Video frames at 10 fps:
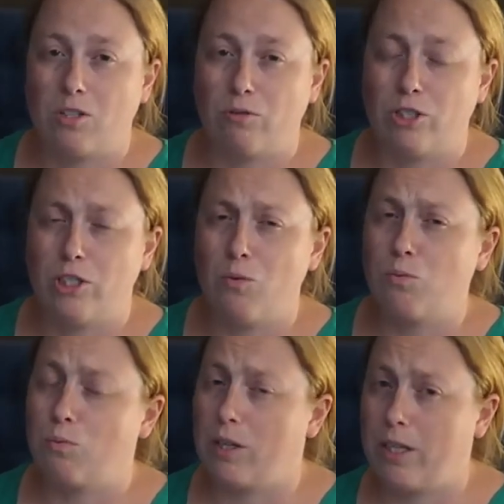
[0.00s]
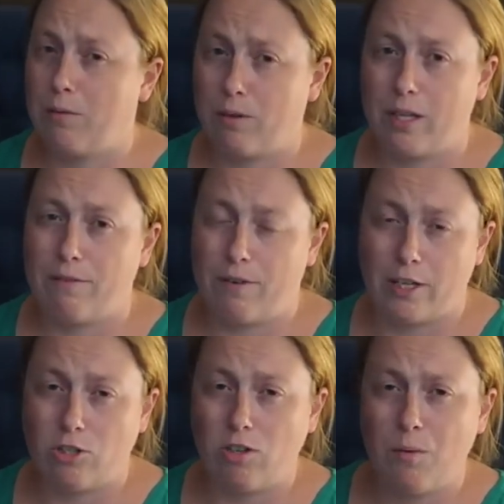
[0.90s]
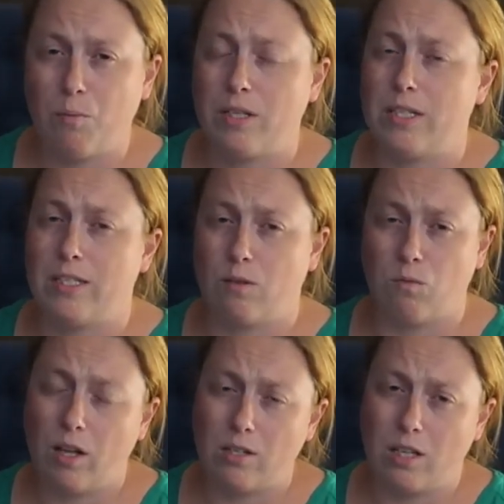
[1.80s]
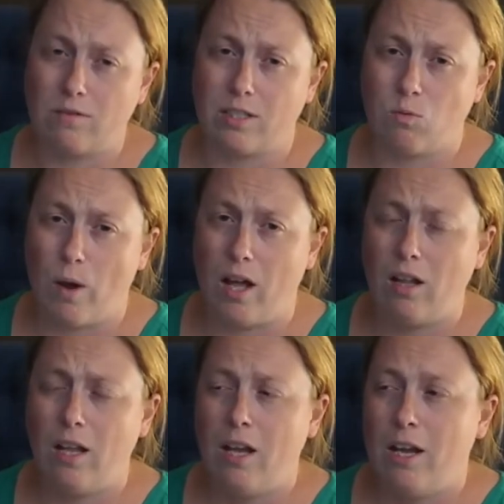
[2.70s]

So it's just a really, really fun trip. We see some relatives as well.